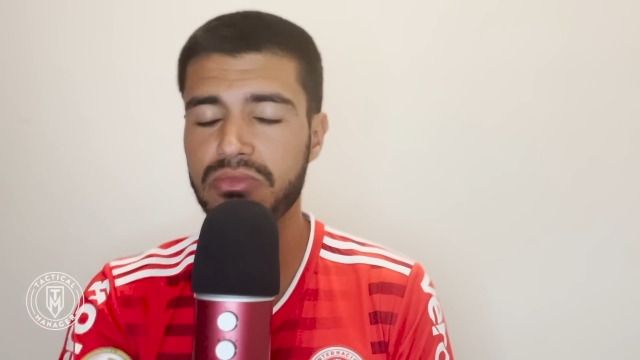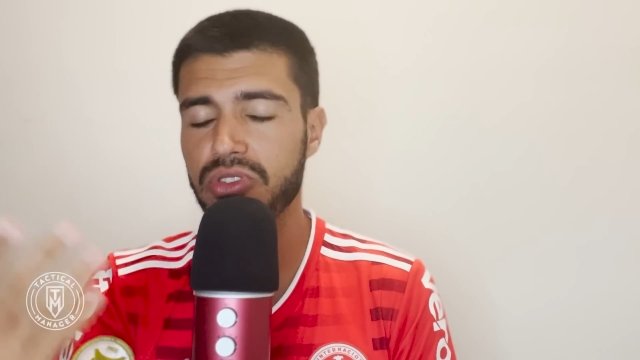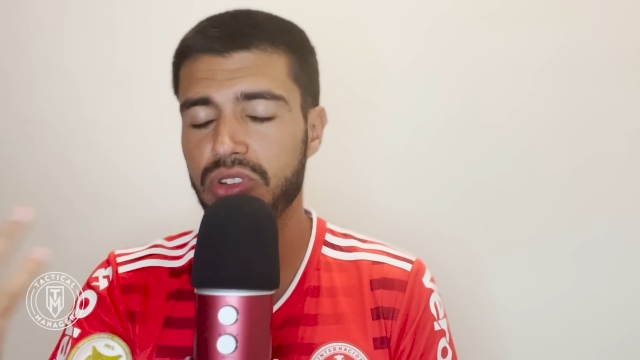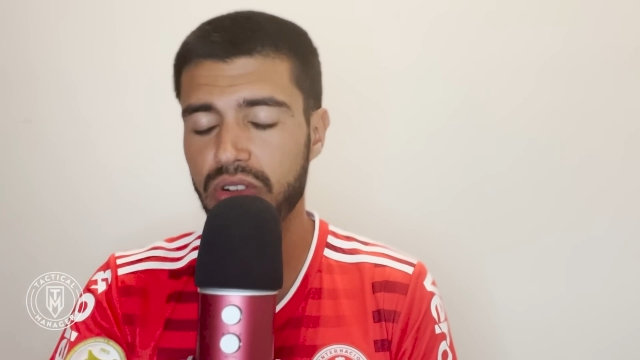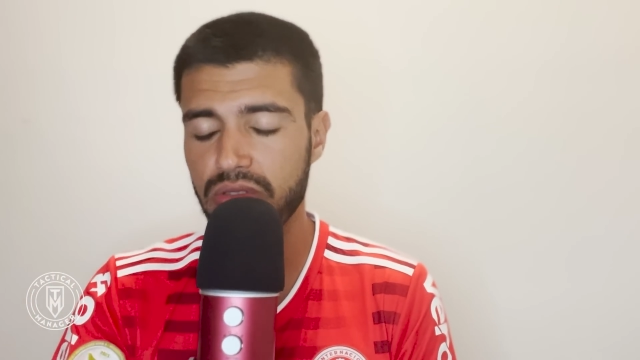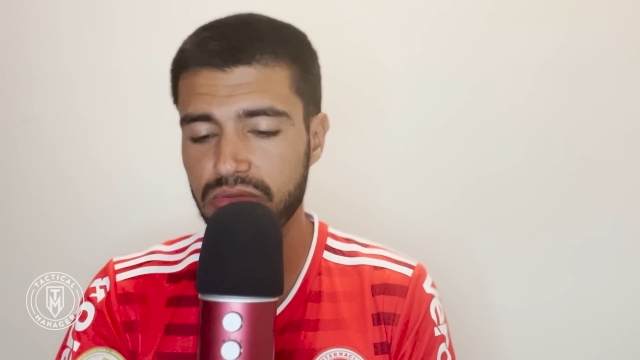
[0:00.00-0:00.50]

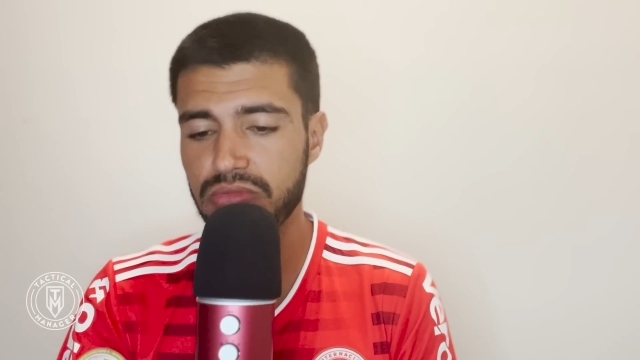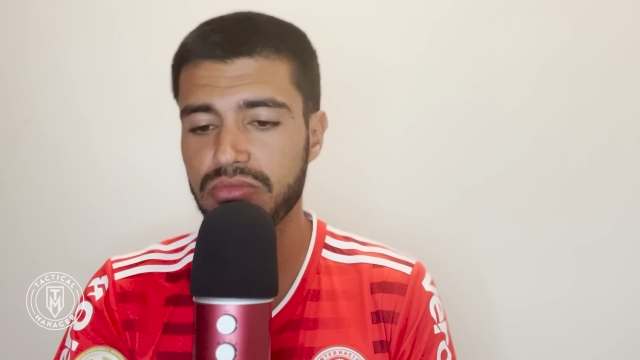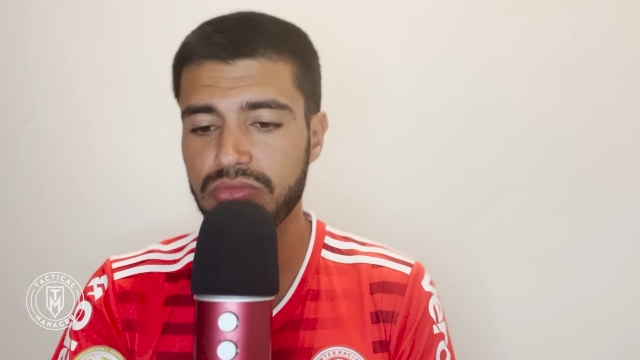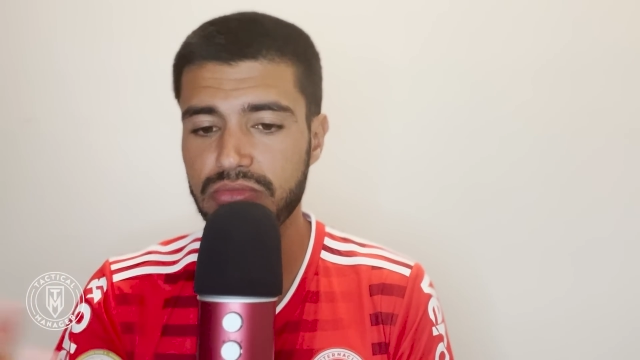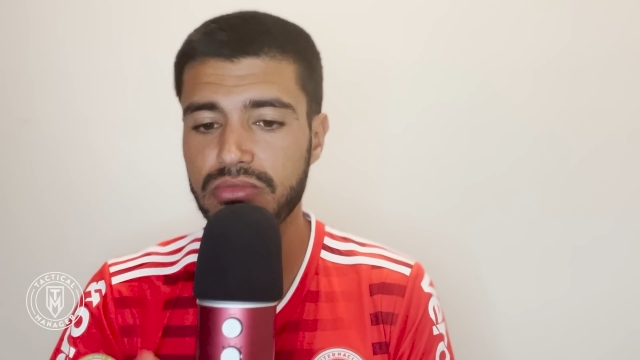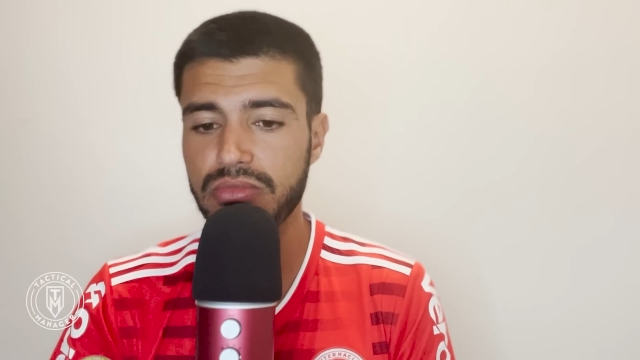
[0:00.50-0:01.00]
So,
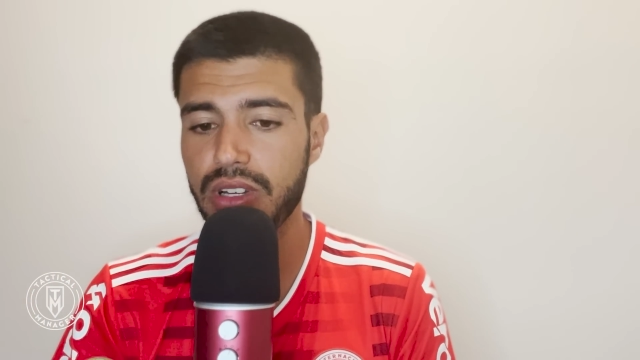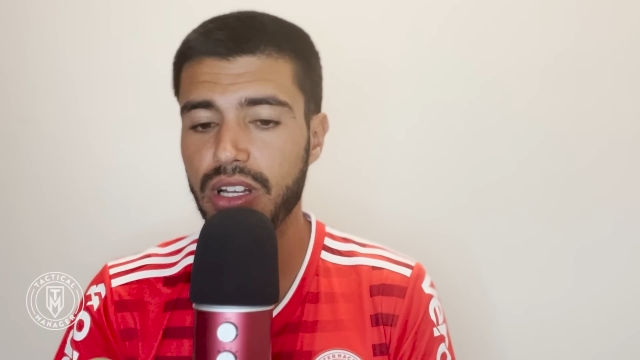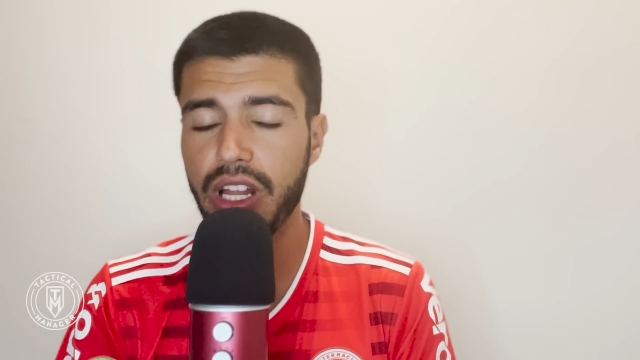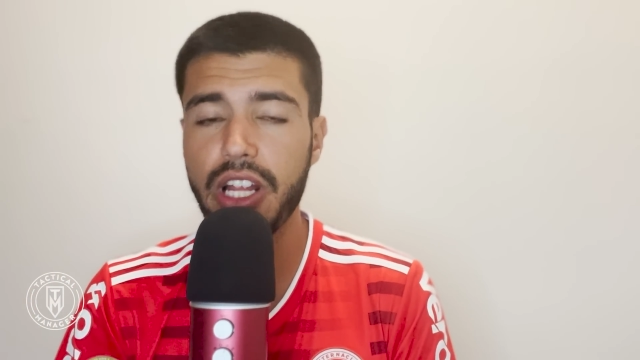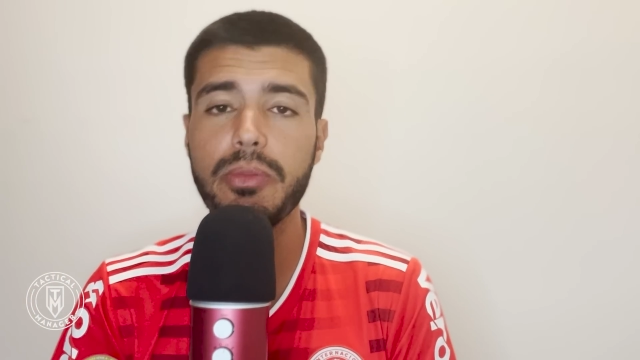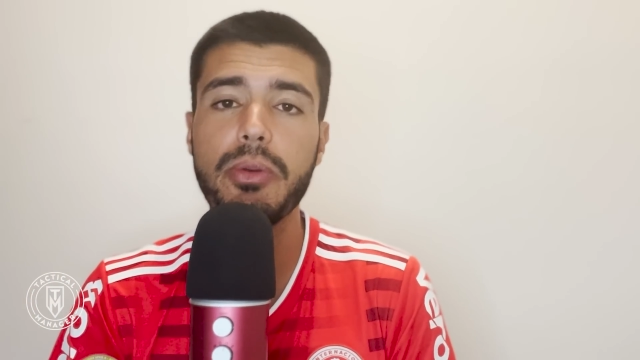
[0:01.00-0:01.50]
a
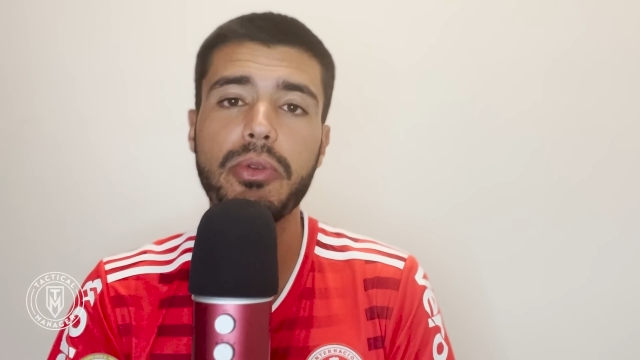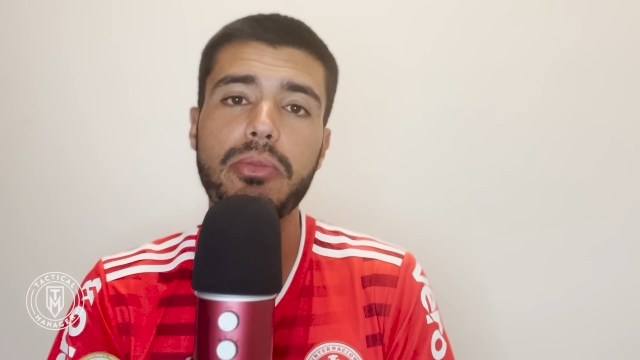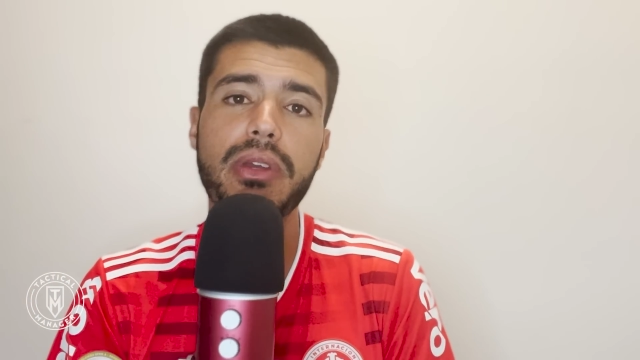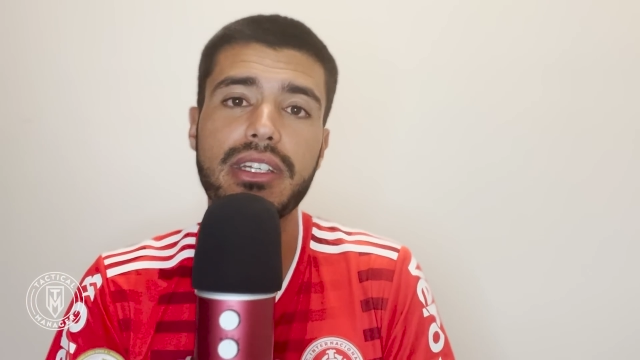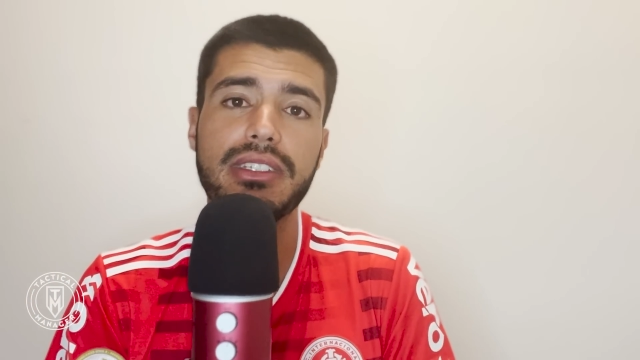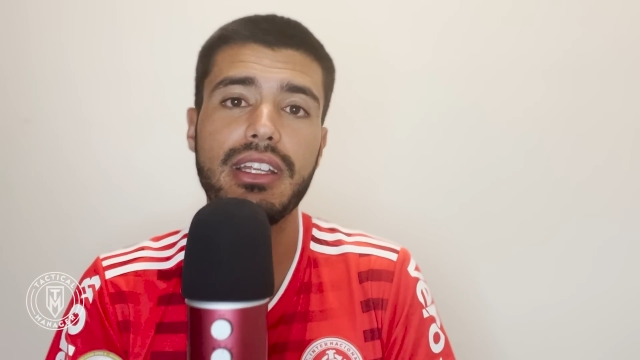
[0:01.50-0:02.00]
lot of people in the
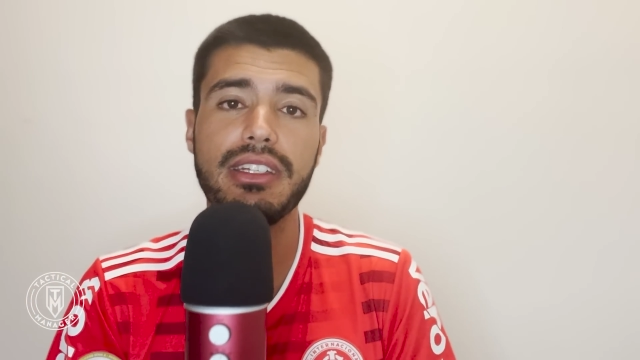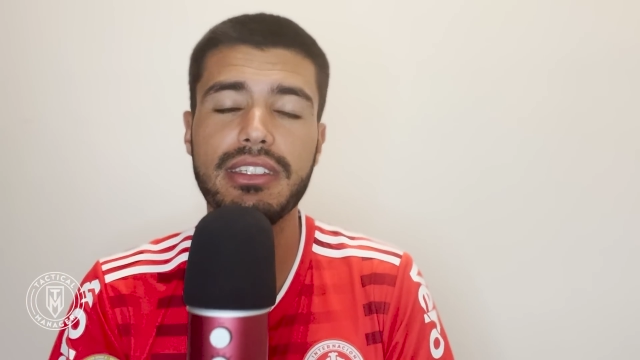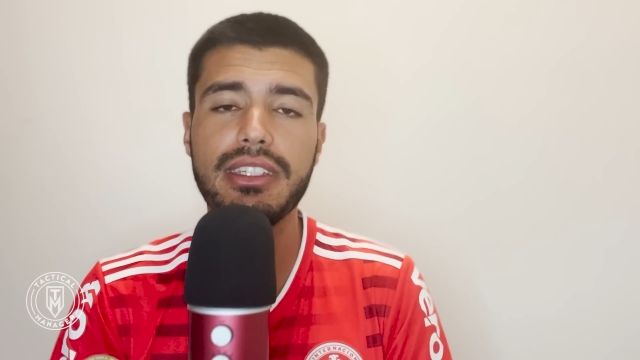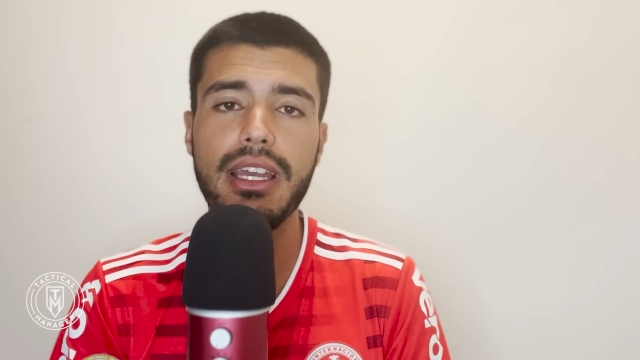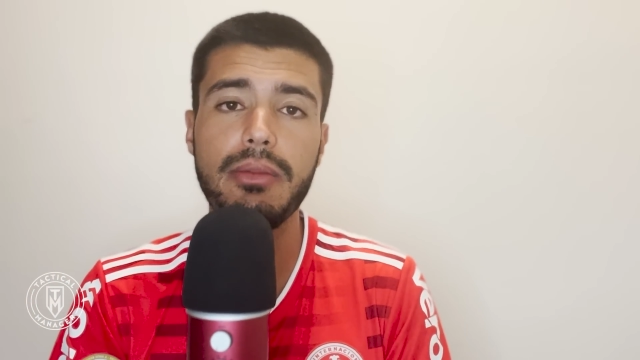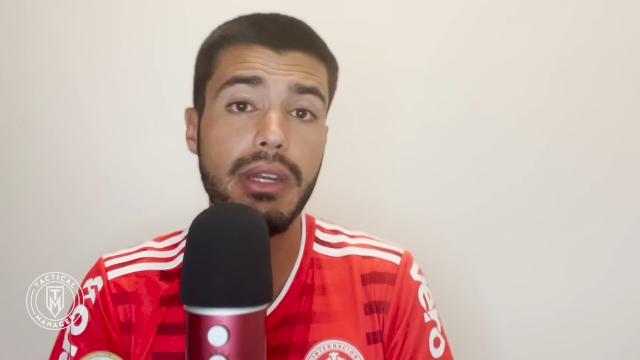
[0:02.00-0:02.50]
media said the
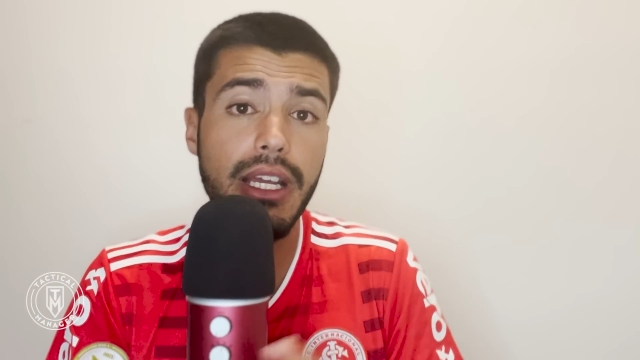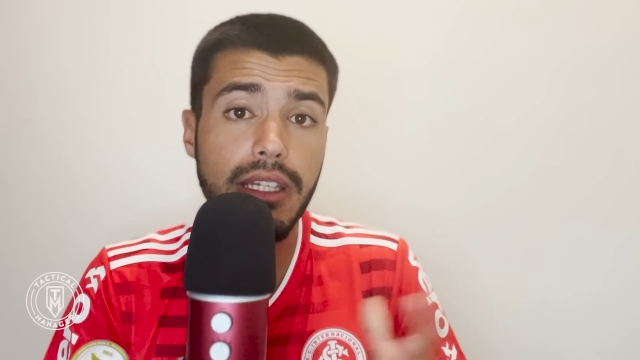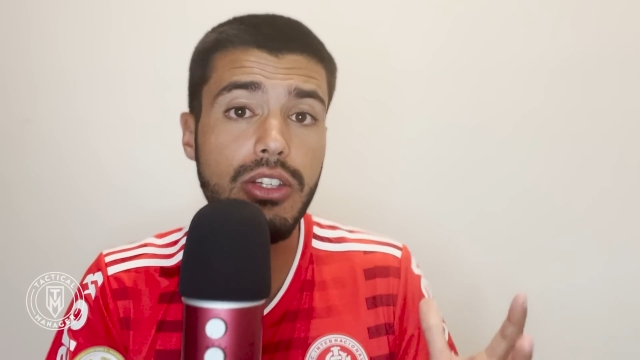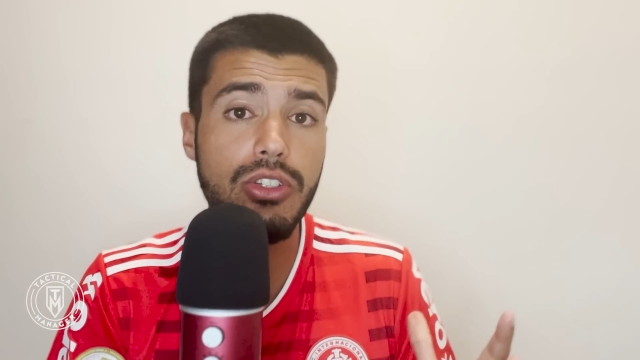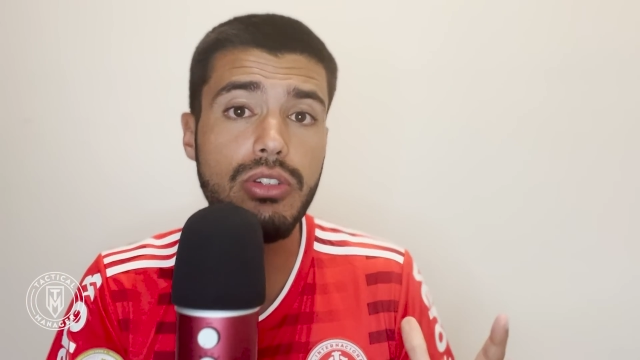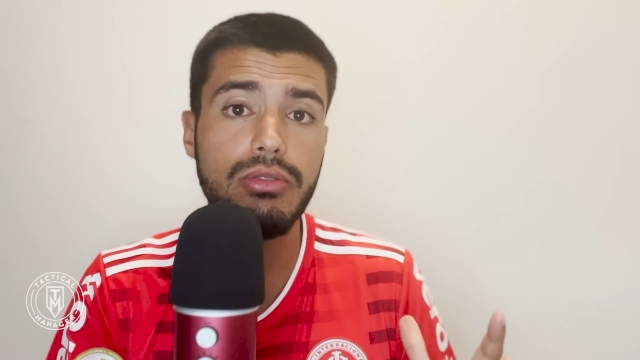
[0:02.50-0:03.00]
same, and I
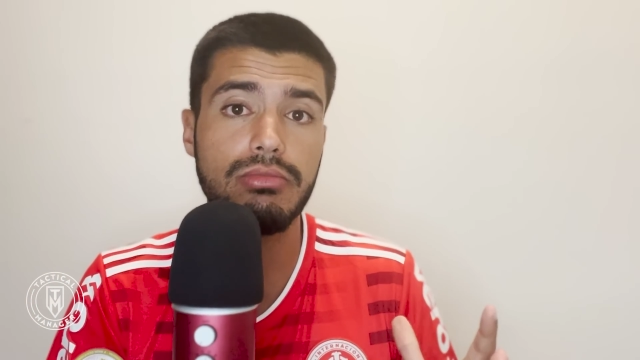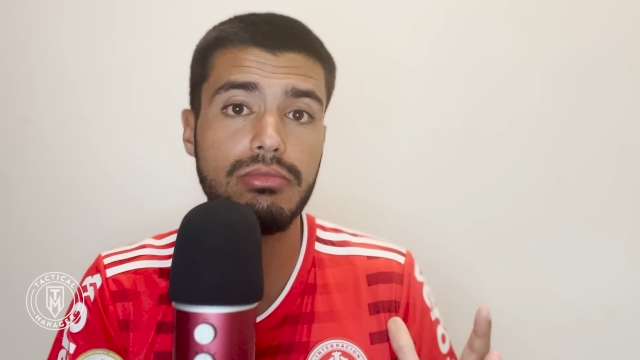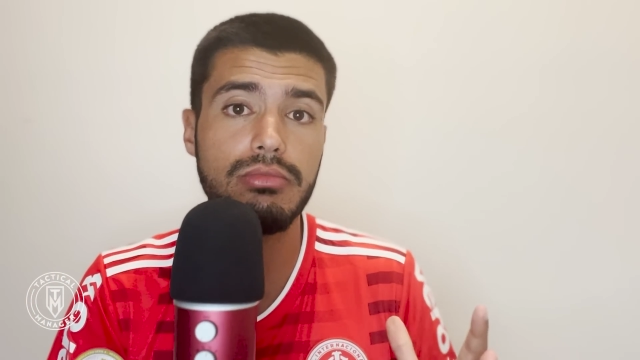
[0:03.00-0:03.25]
did too.